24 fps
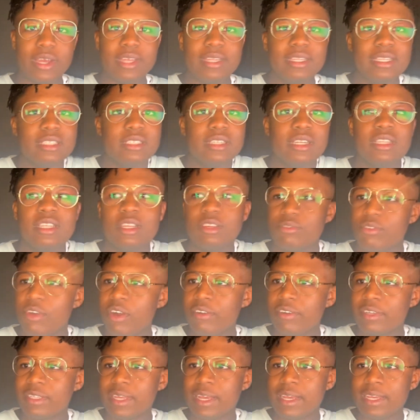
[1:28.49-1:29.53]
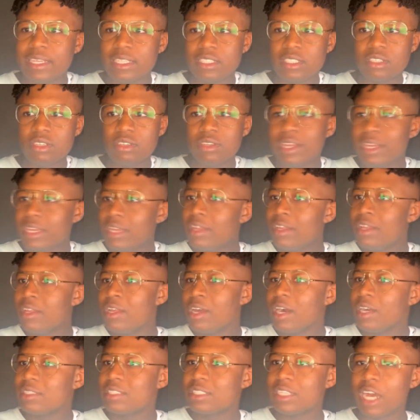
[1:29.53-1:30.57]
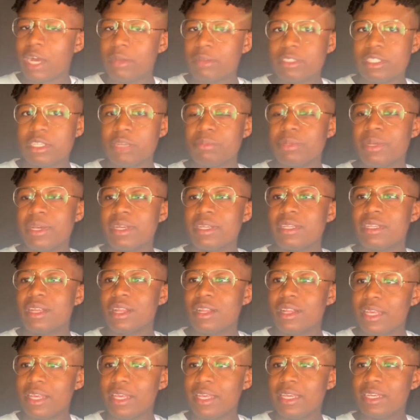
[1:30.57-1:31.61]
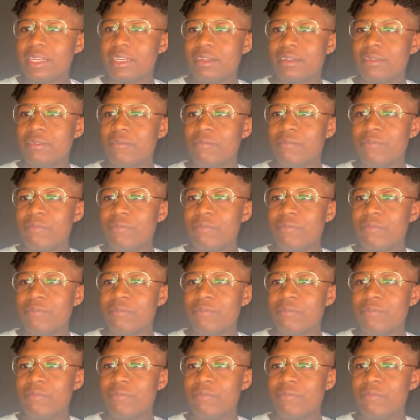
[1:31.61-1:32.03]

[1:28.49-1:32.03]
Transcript: And there's nothing wrong with that. He's still, a top 10 player in the league.